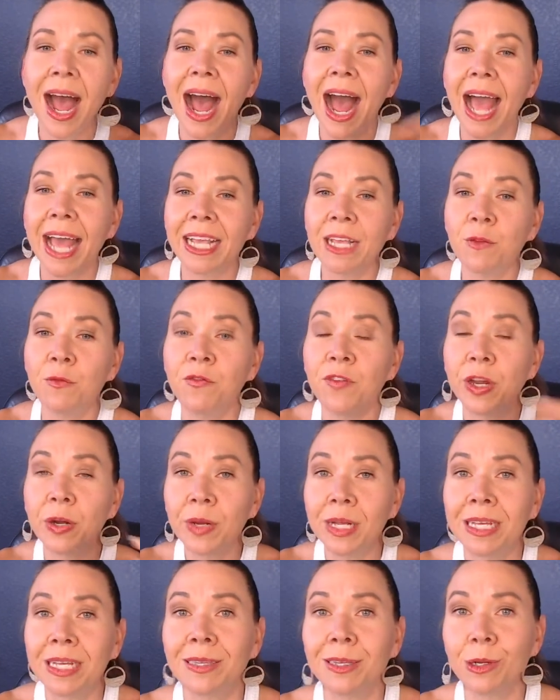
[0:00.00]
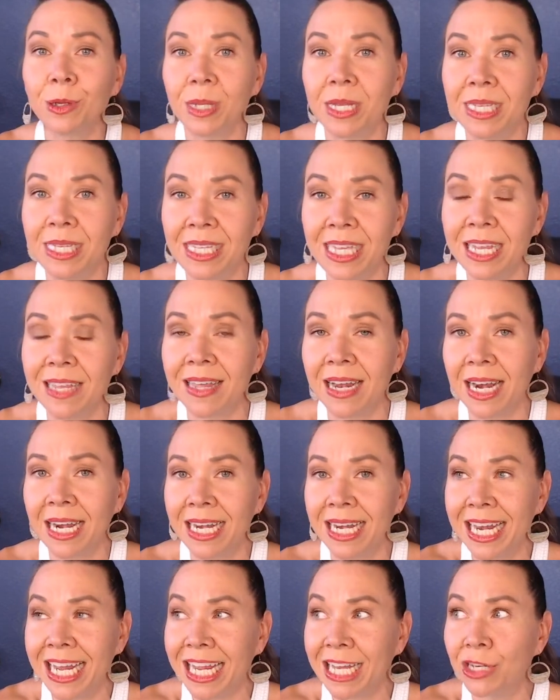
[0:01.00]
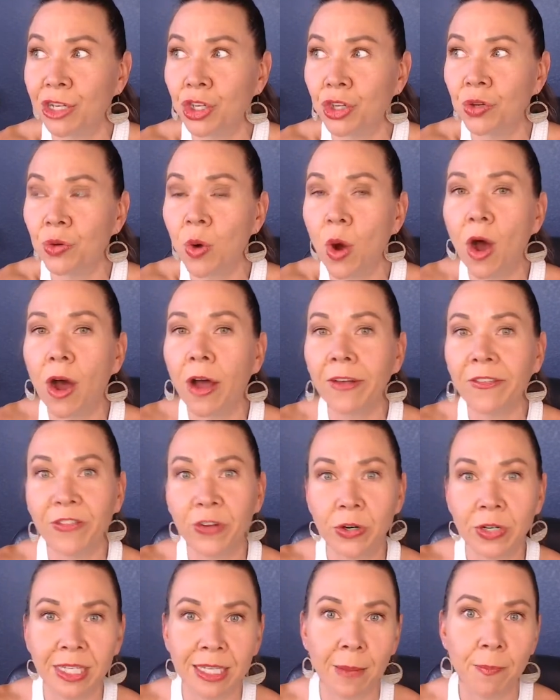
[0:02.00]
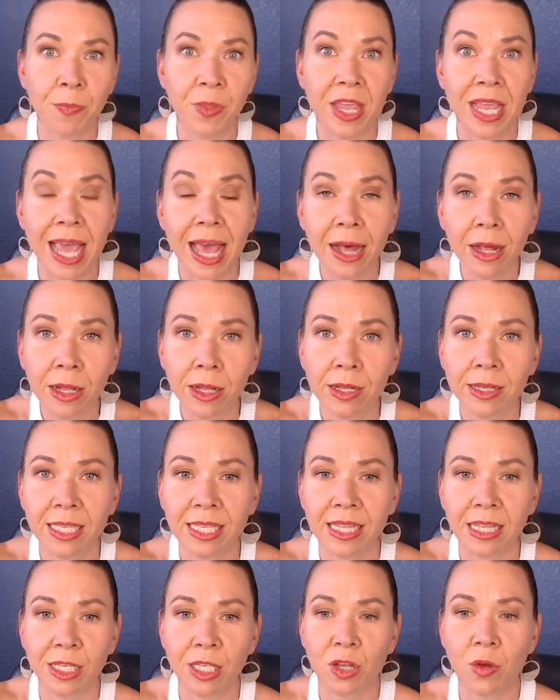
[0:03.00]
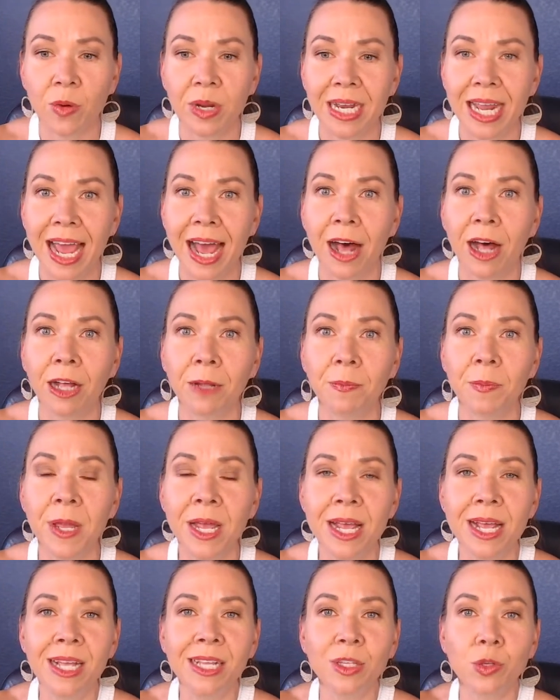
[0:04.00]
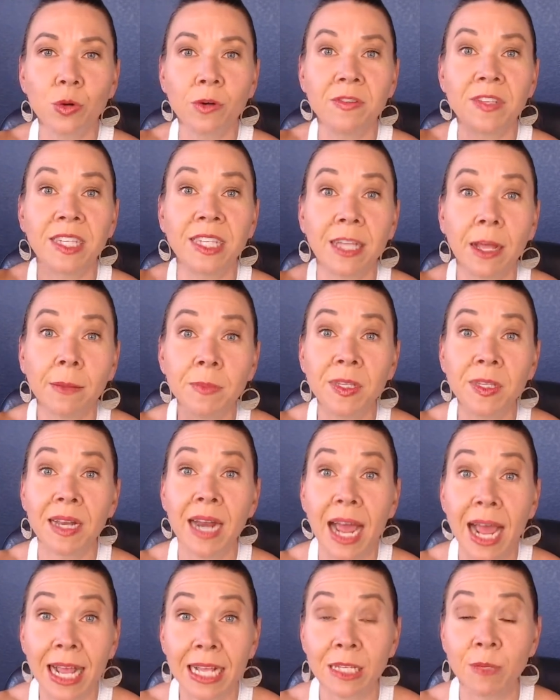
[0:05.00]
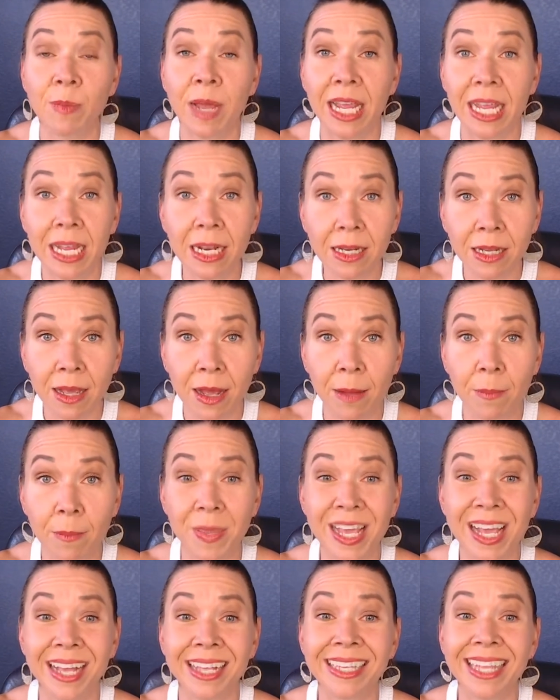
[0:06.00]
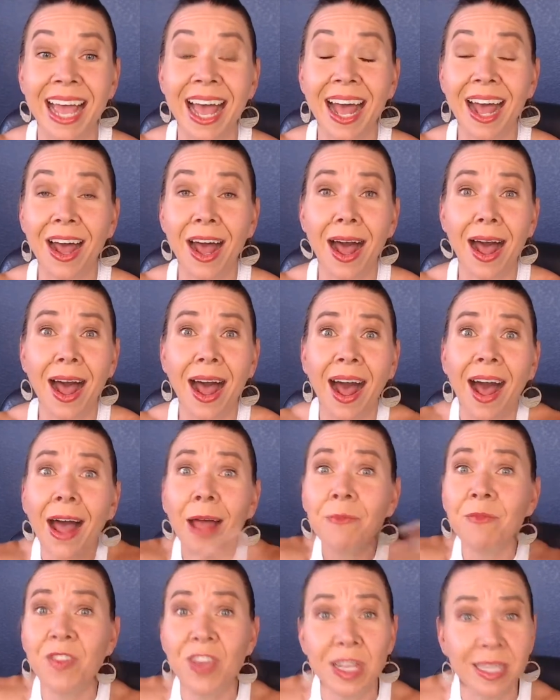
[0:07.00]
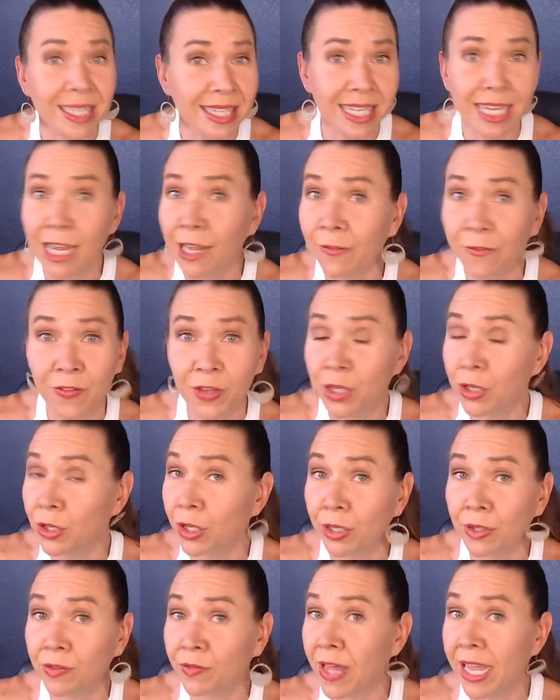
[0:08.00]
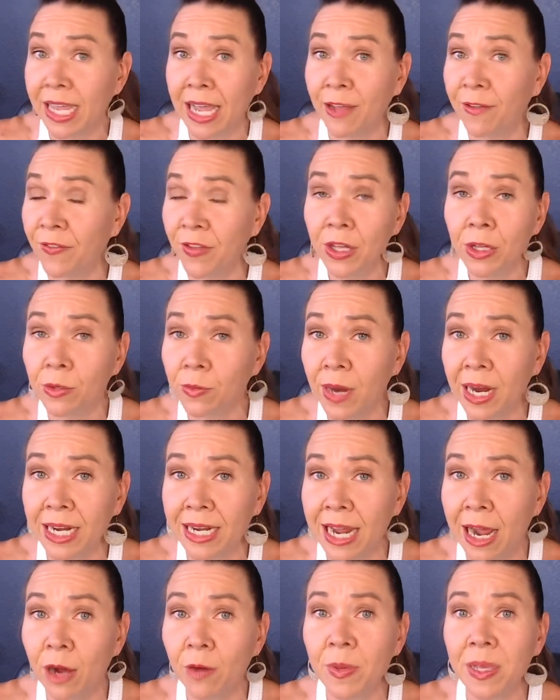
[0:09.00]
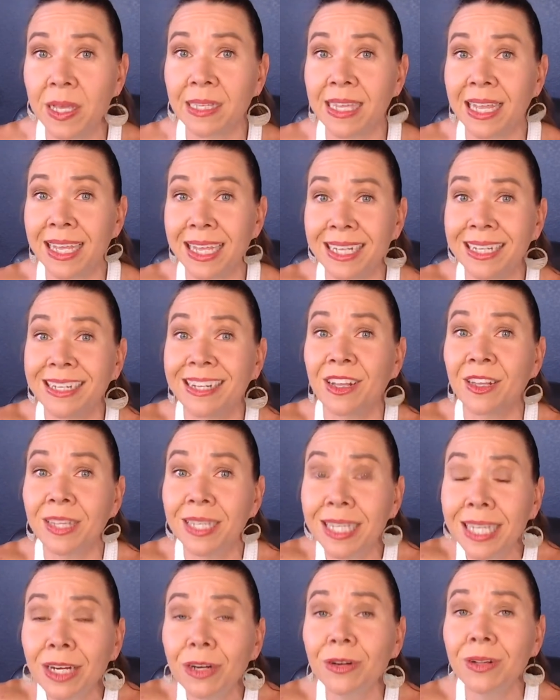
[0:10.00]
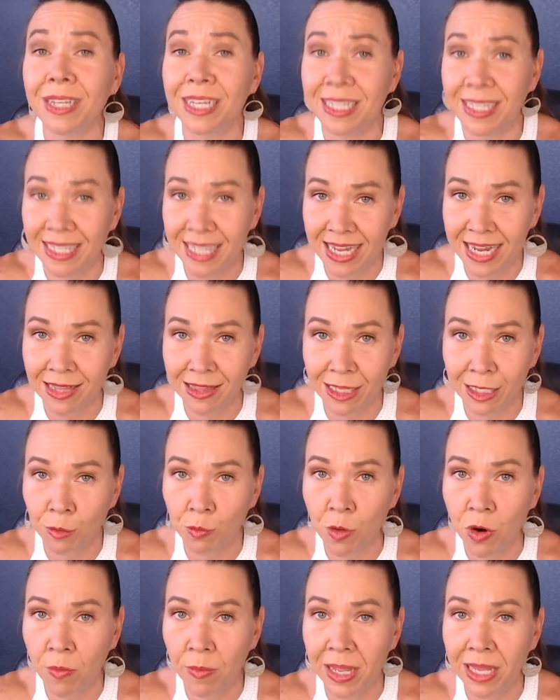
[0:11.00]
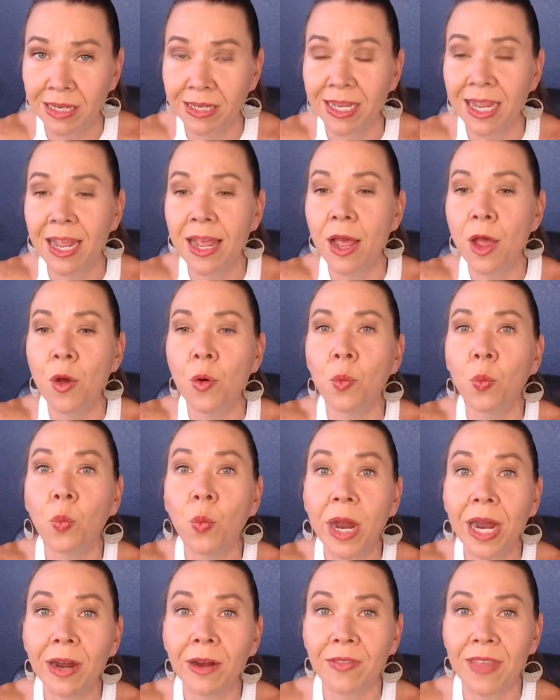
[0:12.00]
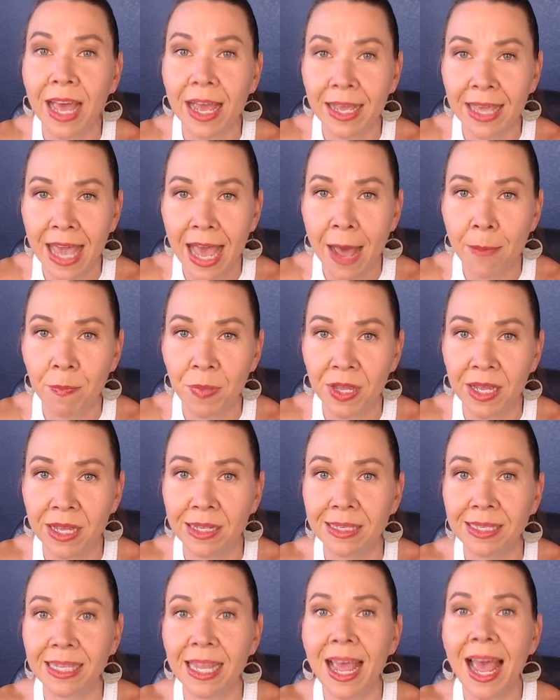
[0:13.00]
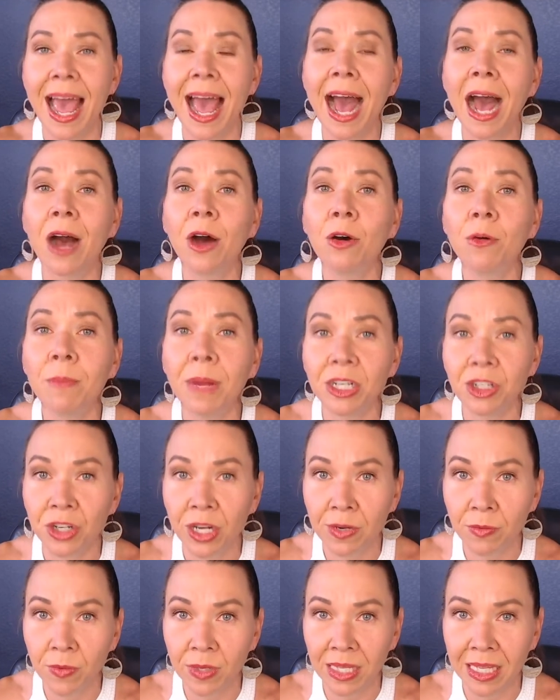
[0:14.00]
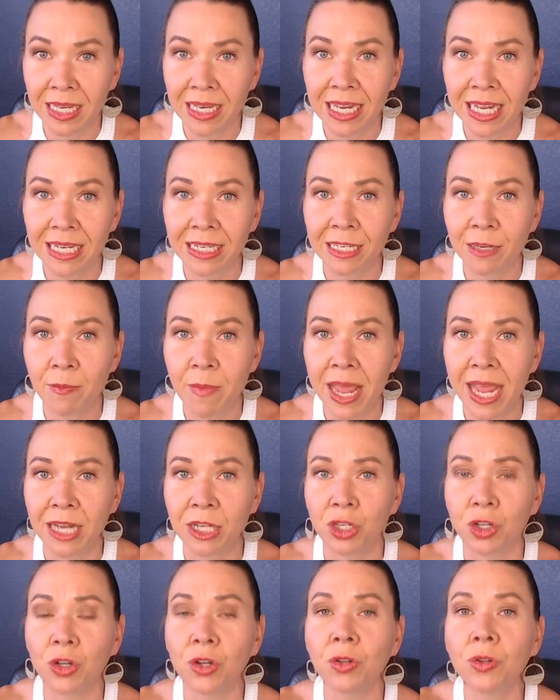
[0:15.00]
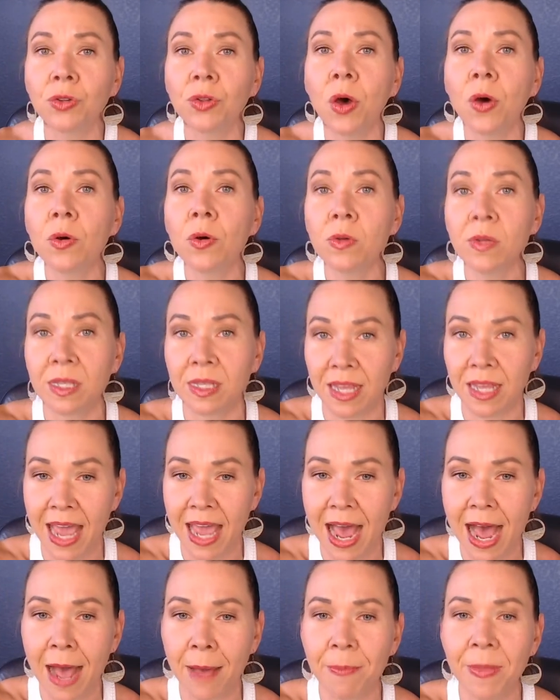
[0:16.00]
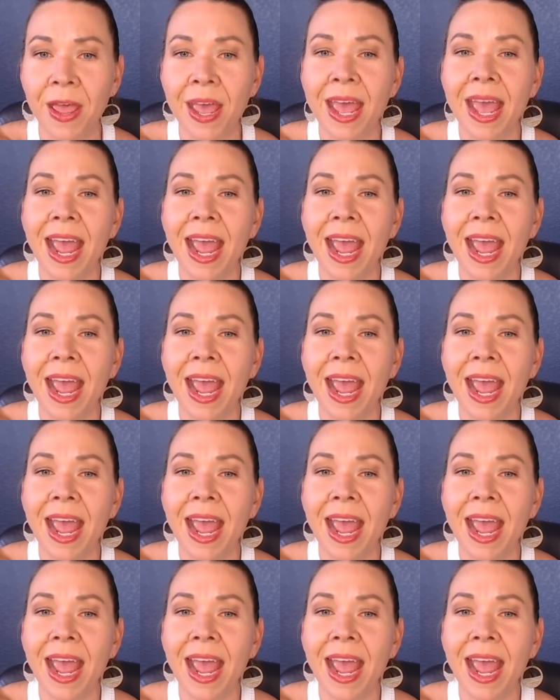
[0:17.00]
I can very clearly see that I need to offer something else that's going to help sort of subsidize my income, because obviously I feel like I feel right now because I can clearly see at this moment where that gap is, how much I really need to make to close the gap.